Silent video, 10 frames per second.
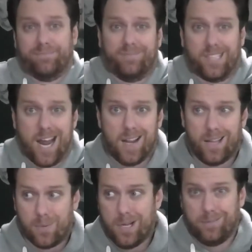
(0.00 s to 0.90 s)
kind of
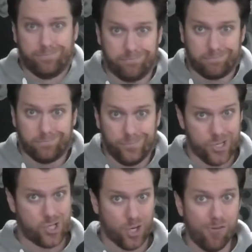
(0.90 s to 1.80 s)
like, well, the
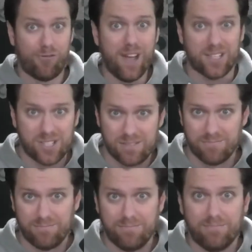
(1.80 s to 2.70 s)
shoe fits.
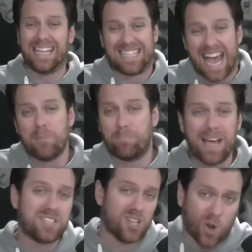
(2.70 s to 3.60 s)
It's at
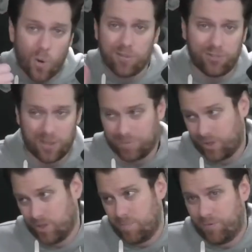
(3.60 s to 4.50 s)
best a coin flip.
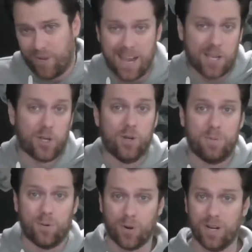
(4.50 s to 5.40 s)
Could be fake, could
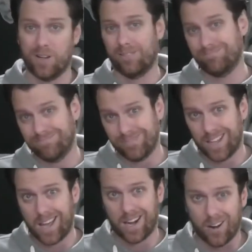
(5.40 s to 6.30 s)
be real.
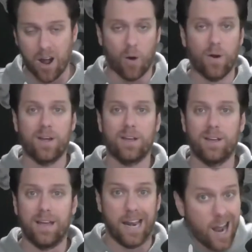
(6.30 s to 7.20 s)
I don't know.
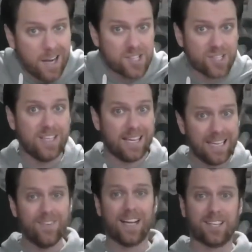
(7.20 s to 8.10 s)
And honestly,
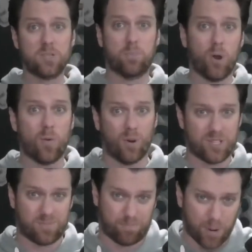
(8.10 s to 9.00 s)
even at this point where
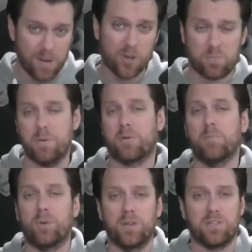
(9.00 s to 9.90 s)
it's pretty much been
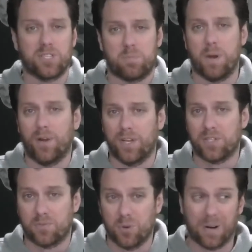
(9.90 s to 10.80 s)
completely dispelled as
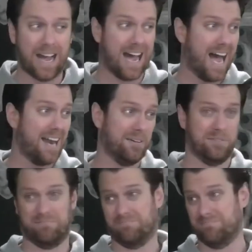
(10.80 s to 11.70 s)
a rumor, I don't
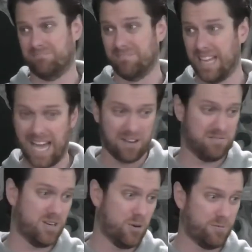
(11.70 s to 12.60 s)
I don't
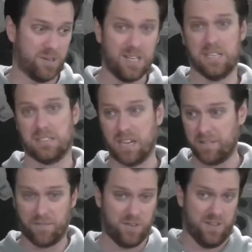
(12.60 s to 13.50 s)
know if it is. I,
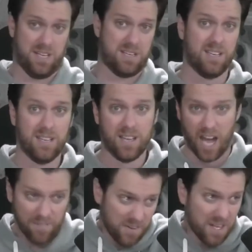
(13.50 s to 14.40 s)
I feel like I
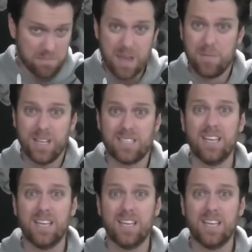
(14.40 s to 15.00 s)
feel like maybe it did